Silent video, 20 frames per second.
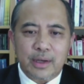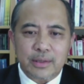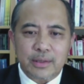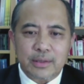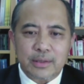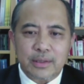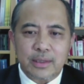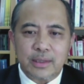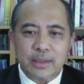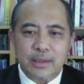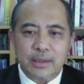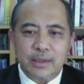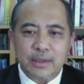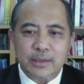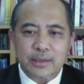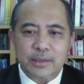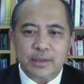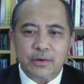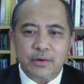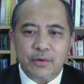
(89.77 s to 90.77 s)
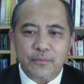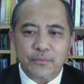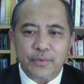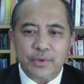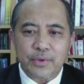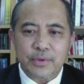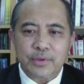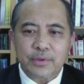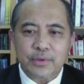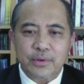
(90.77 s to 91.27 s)
ASEAN International
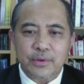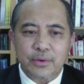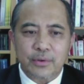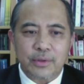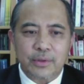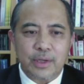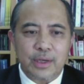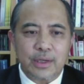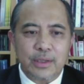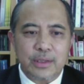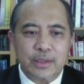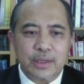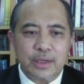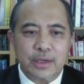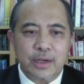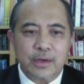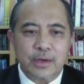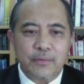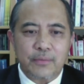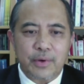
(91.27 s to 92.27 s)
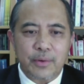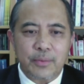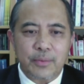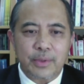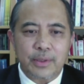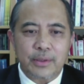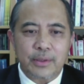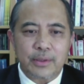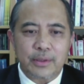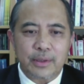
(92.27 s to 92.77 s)
Conference on Energy and
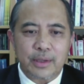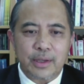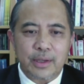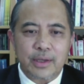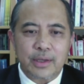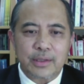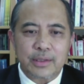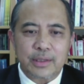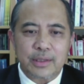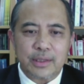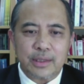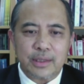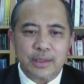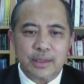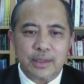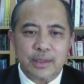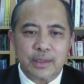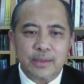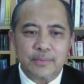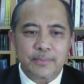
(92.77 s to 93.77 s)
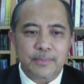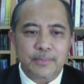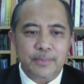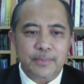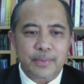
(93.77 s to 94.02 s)
Environment, AICEE.